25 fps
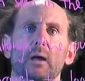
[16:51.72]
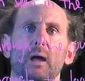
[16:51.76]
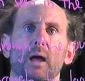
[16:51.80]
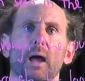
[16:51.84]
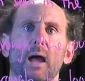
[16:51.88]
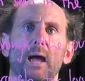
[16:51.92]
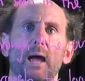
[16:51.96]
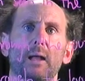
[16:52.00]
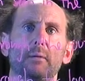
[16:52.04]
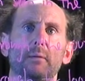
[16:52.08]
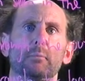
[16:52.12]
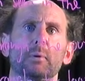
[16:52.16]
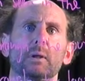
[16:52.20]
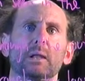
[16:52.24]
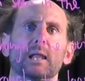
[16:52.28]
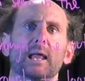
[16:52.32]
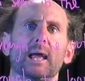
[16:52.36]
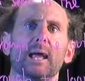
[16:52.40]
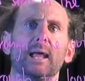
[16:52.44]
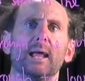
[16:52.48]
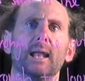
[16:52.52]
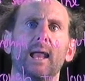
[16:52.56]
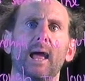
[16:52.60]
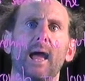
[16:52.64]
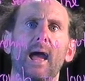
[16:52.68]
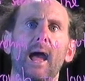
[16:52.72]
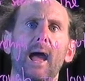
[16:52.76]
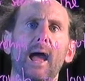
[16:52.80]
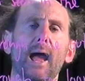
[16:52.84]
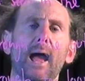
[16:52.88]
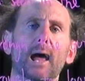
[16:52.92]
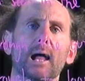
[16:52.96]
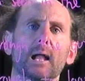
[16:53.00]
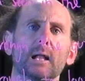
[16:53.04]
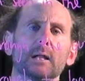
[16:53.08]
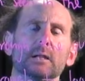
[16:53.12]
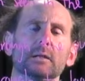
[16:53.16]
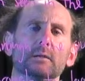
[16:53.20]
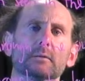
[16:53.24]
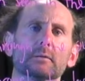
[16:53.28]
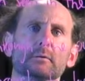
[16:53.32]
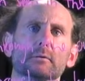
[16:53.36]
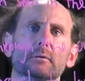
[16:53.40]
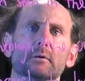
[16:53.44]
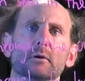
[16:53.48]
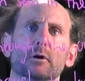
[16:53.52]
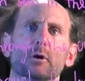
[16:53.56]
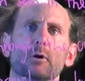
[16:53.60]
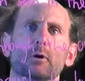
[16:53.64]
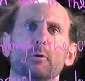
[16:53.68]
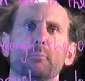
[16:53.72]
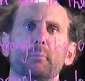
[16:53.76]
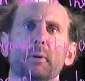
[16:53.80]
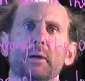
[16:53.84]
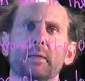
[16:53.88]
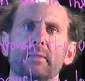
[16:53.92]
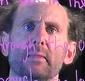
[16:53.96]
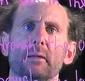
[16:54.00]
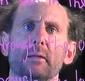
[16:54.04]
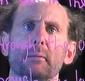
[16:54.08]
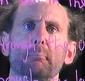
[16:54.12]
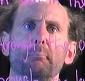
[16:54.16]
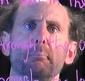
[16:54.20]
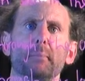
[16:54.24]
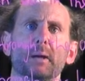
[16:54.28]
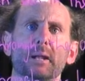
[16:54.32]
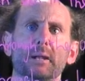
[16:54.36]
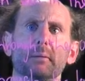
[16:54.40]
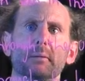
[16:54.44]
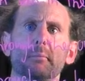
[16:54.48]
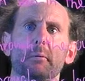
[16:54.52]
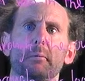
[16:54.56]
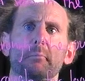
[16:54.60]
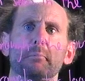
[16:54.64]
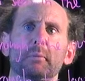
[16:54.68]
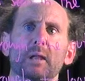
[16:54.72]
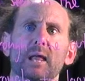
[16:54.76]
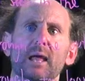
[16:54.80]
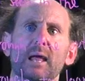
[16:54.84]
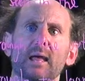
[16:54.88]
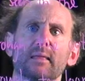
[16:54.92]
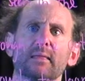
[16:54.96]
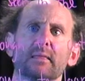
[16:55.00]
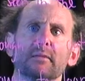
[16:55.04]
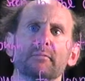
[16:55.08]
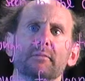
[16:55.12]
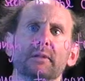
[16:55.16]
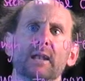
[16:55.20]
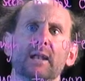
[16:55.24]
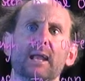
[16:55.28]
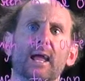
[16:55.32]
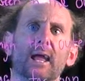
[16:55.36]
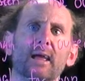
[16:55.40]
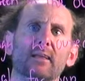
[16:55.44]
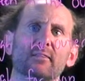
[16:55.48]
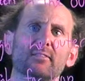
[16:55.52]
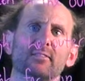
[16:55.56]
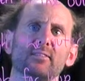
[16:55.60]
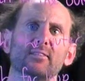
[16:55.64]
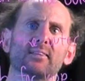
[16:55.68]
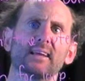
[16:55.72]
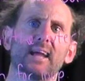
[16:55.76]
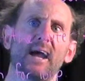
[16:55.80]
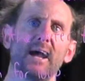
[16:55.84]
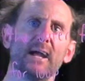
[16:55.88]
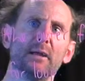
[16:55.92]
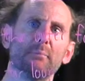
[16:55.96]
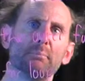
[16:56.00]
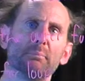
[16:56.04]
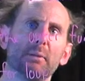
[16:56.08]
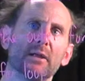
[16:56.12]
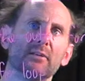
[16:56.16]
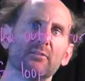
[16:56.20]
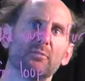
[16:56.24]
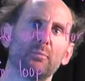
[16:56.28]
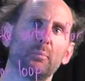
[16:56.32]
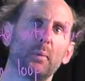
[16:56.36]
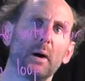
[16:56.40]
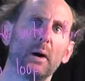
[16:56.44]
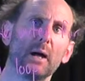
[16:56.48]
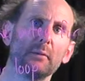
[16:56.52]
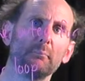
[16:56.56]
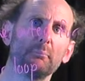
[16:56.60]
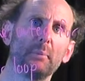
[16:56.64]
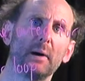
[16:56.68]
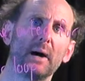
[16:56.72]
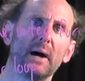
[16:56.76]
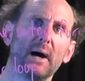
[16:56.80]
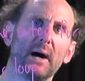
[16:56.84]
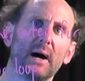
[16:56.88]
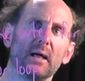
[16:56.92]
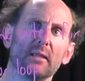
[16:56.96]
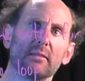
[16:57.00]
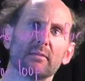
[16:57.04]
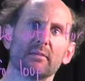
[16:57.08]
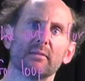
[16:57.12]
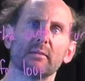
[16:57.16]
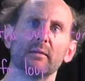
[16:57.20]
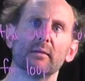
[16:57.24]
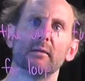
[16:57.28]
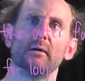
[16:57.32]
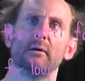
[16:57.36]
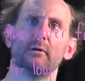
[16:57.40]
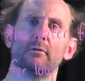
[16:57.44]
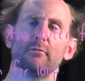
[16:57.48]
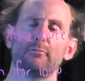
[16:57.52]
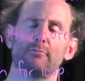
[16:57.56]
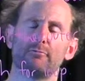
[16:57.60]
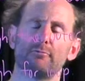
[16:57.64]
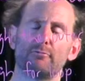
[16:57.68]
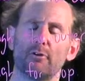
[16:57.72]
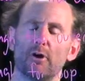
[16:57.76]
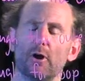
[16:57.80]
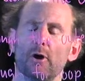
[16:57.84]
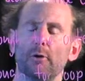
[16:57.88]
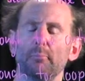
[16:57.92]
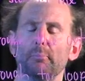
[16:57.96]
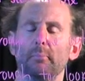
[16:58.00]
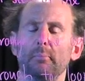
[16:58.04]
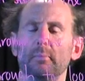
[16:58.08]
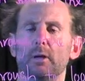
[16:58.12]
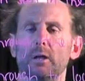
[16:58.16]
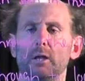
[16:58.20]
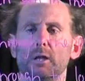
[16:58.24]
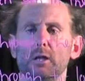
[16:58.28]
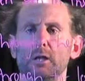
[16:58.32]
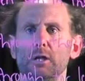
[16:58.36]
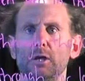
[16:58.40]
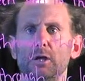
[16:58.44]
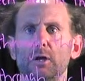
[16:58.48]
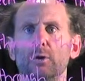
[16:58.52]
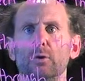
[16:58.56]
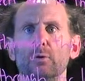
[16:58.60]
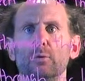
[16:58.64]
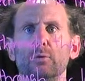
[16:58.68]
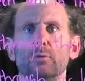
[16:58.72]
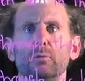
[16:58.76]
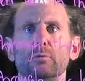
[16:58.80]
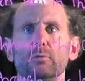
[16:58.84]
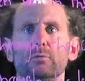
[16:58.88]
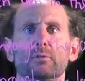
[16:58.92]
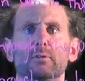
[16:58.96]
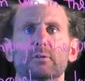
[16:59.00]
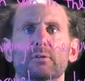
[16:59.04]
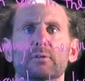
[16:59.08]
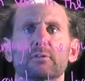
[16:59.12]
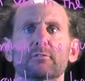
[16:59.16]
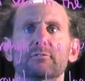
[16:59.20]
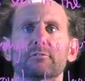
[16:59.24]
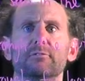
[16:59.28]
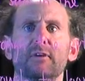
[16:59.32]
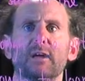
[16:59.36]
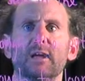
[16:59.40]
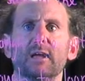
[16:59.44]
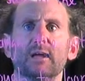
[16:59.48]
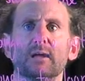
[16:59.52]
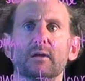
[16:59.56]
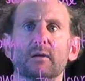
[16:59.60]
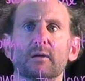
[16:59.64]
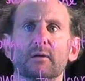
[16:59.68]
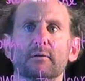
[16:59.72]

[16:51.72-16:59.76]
And we'll let L be the minimum length of an sk plus 1 path from U to V.